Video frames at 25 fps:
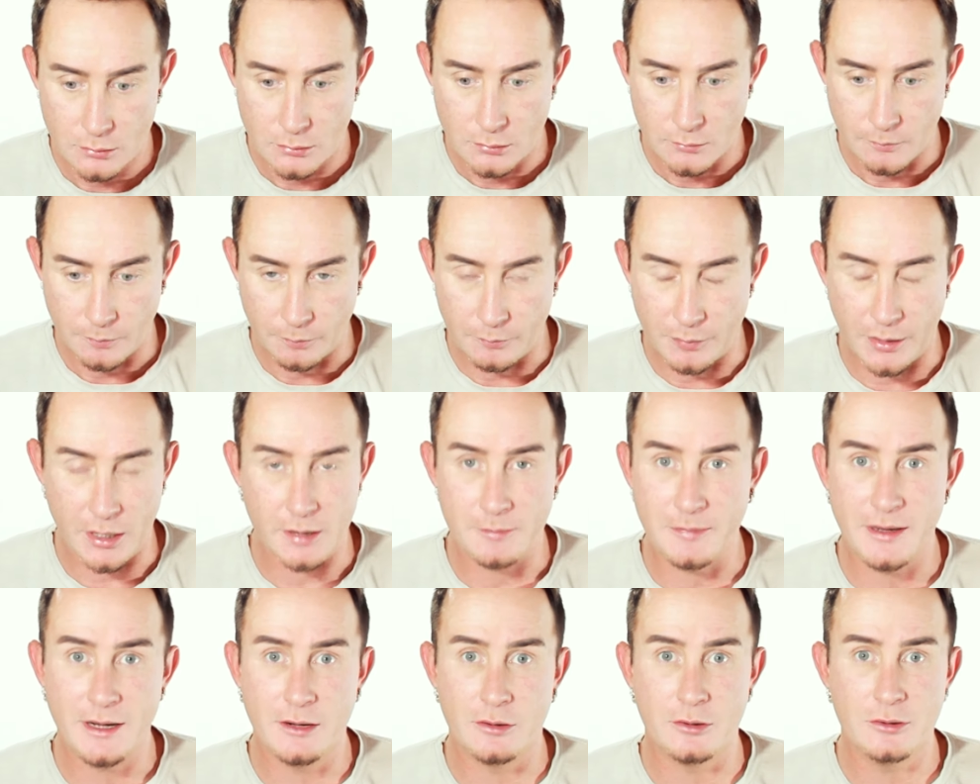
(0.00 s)
But I mean,
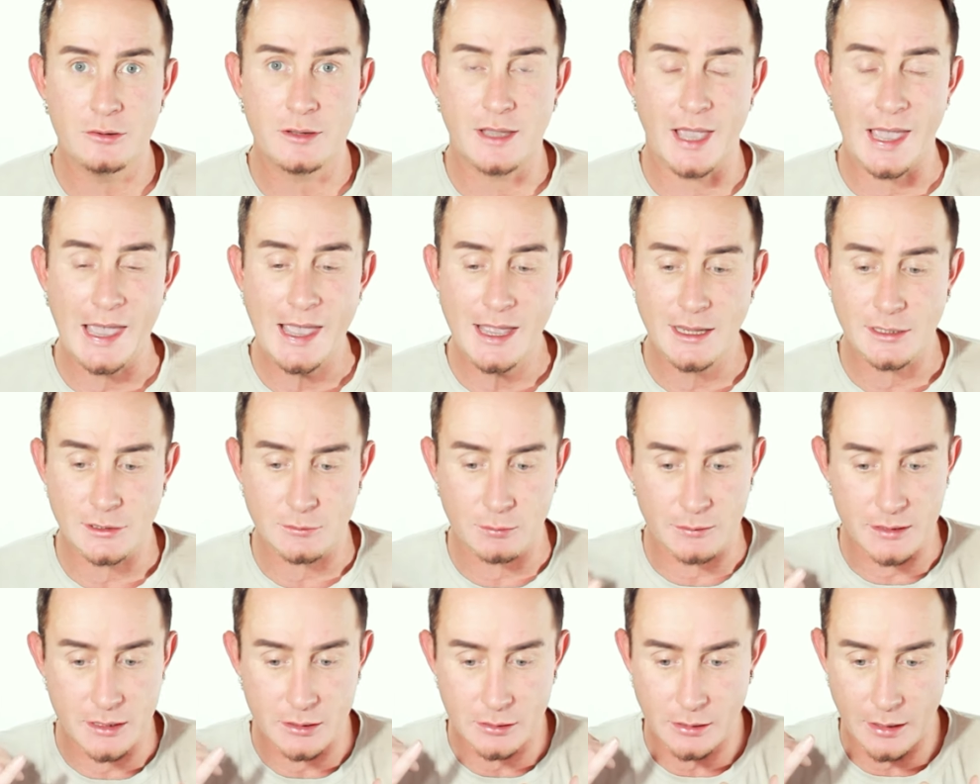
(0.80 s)
who cares when
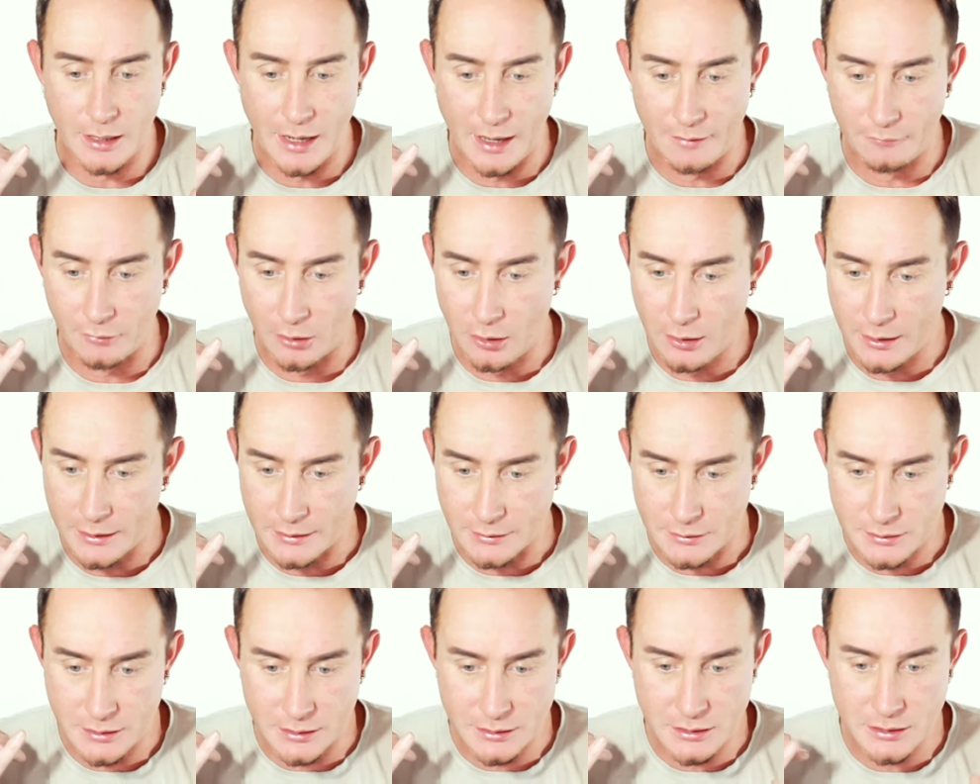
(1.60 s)
you don't have lines?
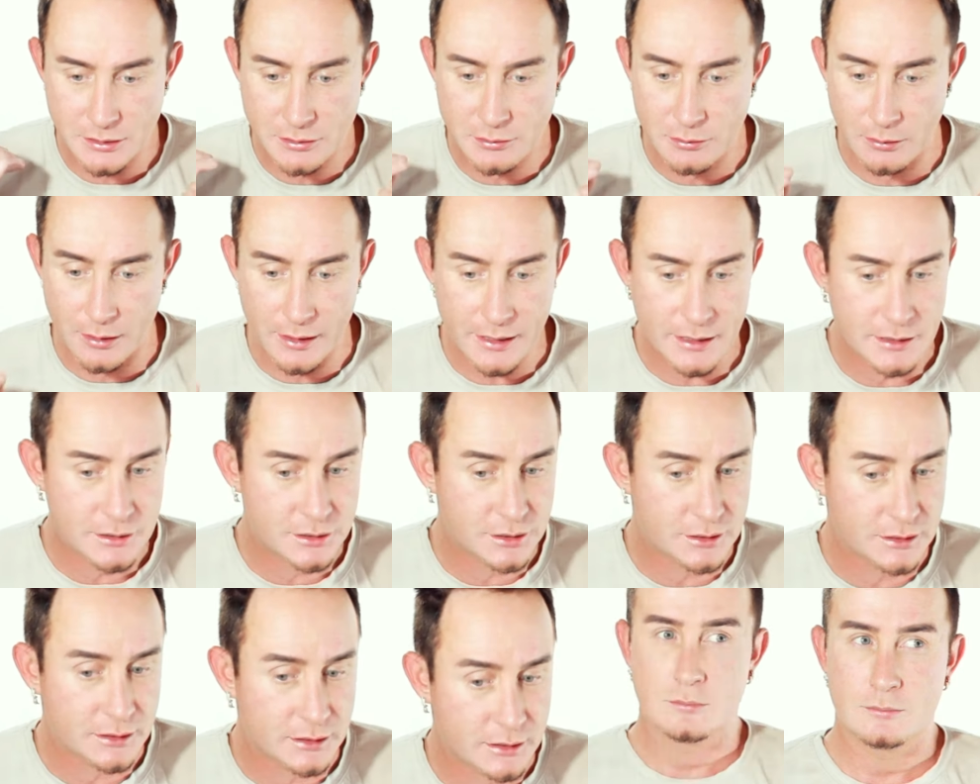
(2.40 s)
This is
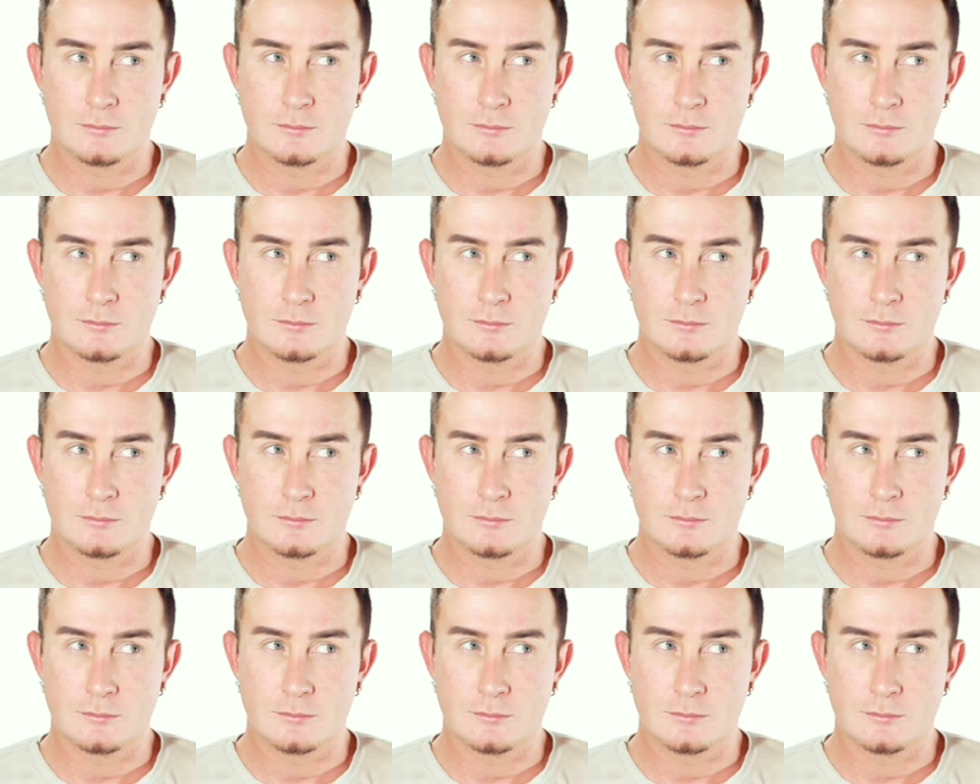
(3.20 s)
crazy.